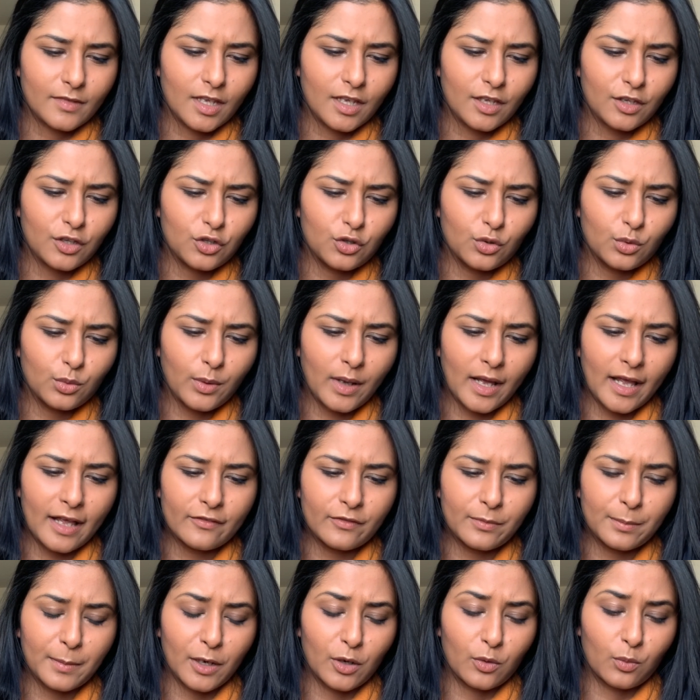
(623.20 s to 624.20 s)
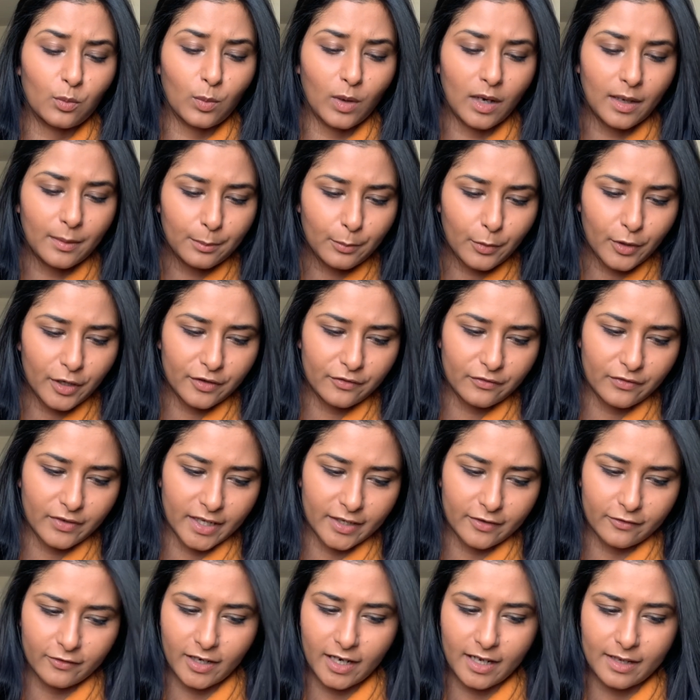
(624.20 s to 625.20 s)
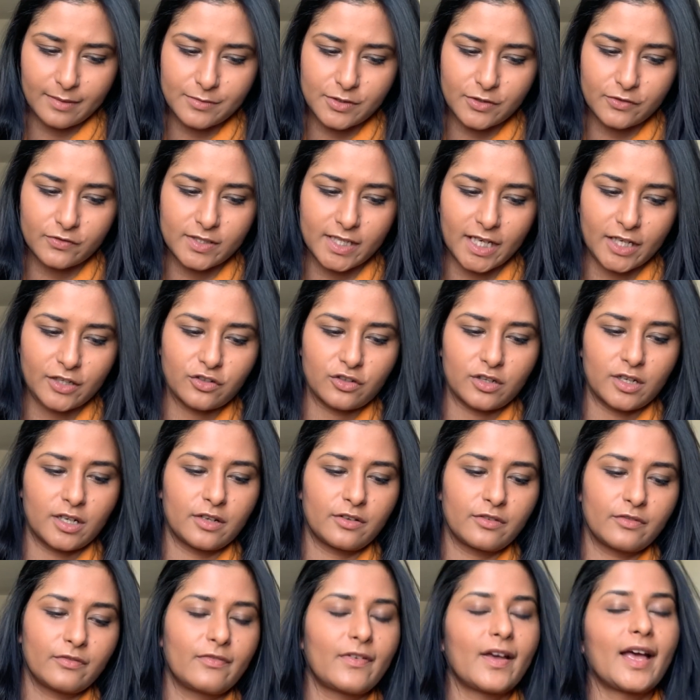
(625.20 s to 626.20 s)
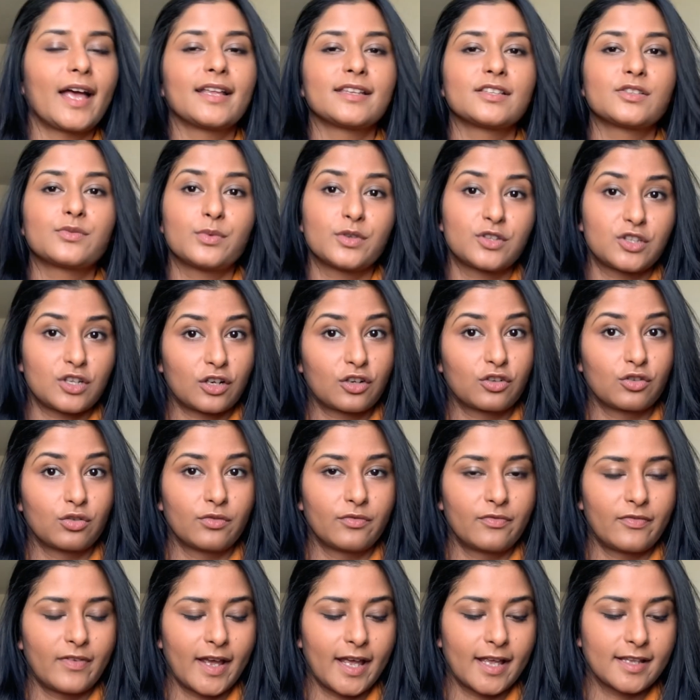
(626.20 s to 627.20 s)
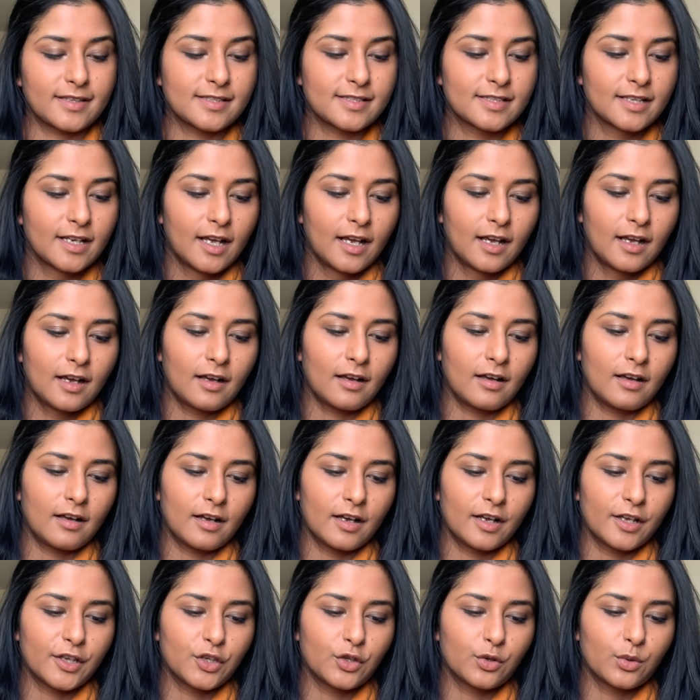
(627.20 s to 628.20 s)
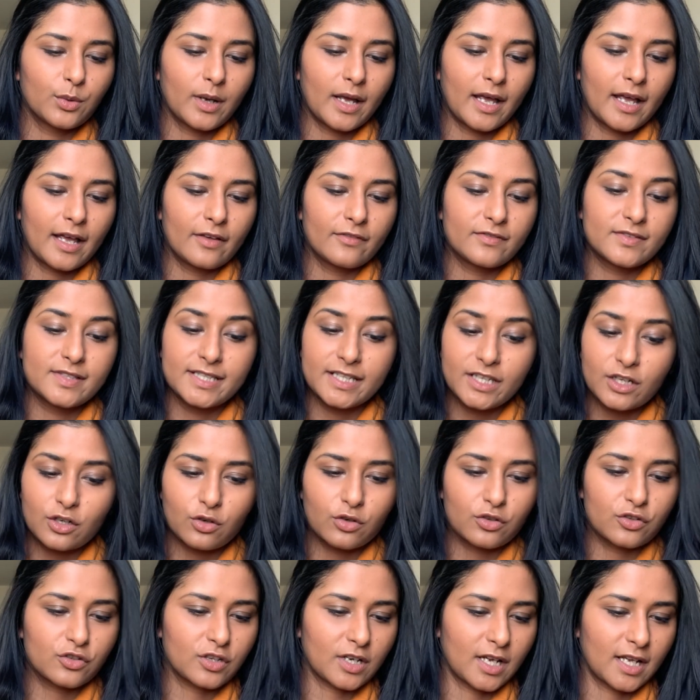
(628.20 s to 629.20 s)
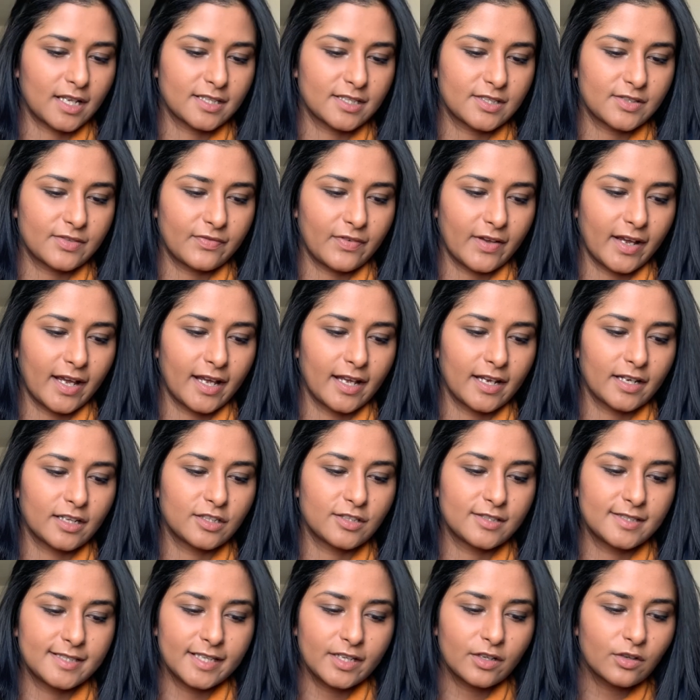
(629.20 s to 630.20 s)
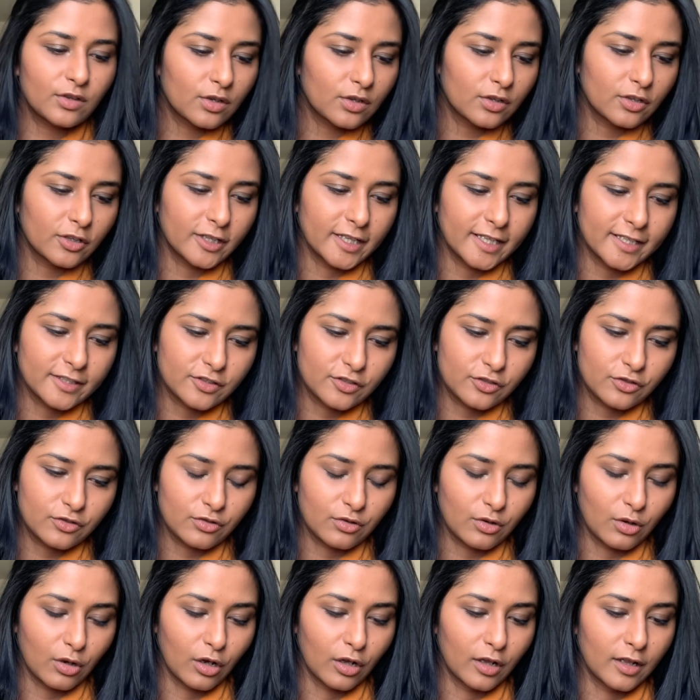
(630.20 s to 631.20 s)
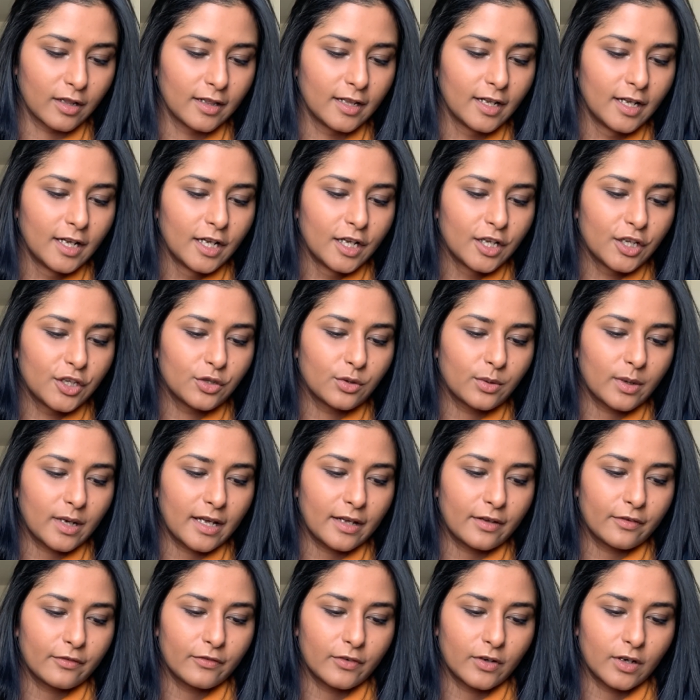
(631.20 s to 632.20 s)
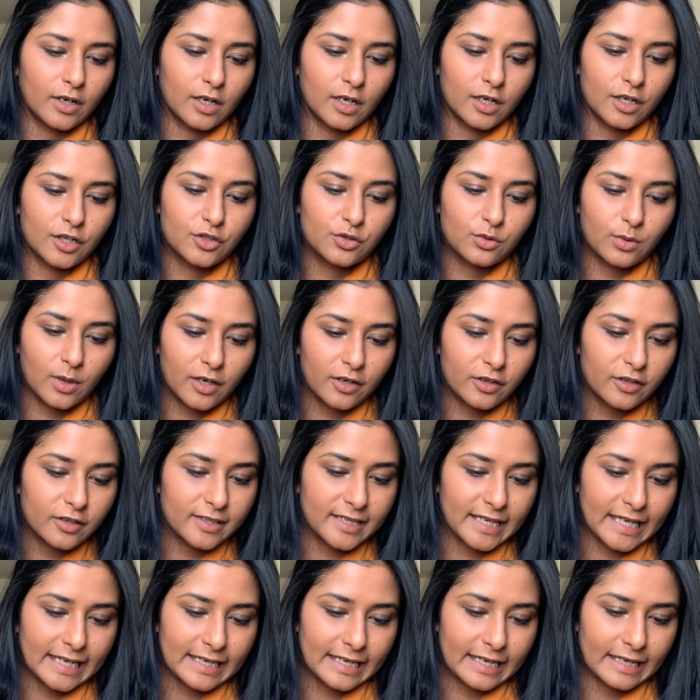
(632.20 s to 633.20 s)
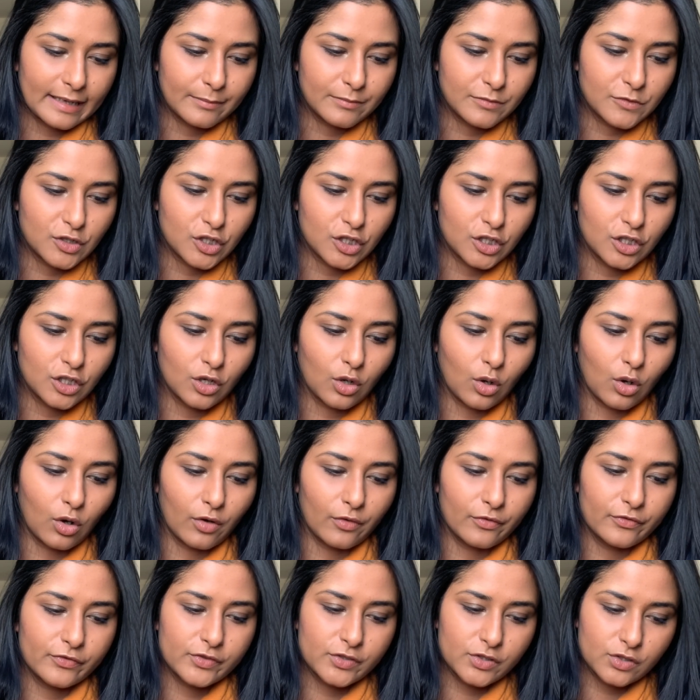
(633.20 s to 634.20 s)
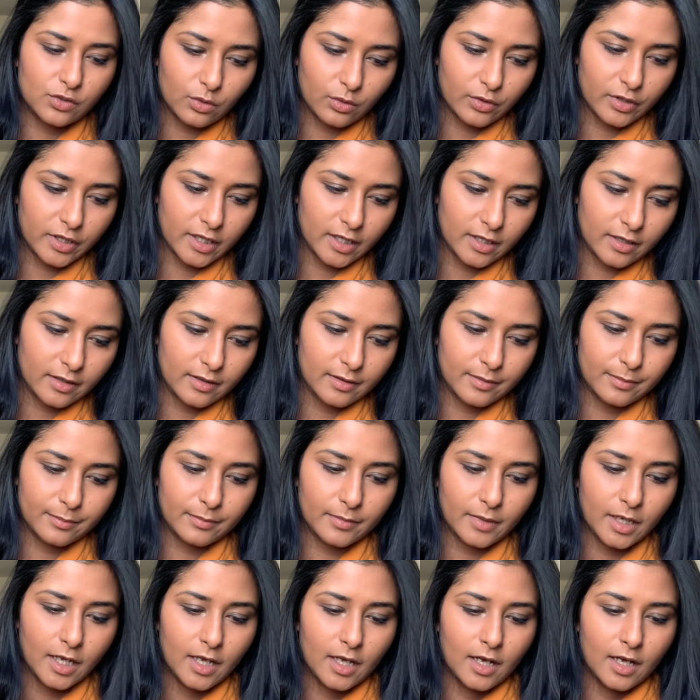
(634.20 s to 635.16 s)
you have about 1.5 grams of saturated fats, which are good fats. You have 0 trans fat, 0 cholesterol. You have 210 mg of sodium,